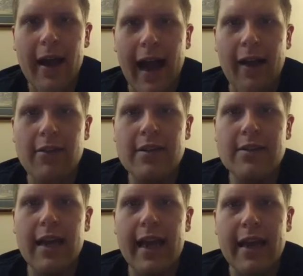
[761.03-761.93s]
I would
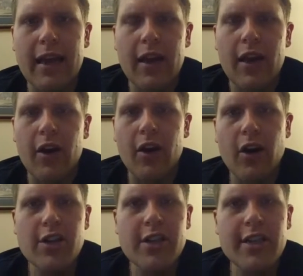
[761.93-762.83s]
say
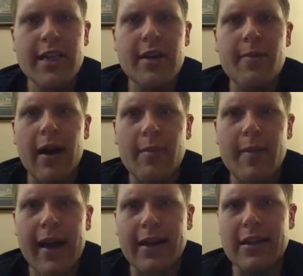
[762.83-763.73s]
Argentina
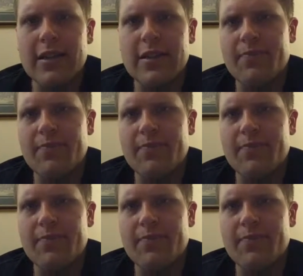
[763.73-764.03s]
Malbecs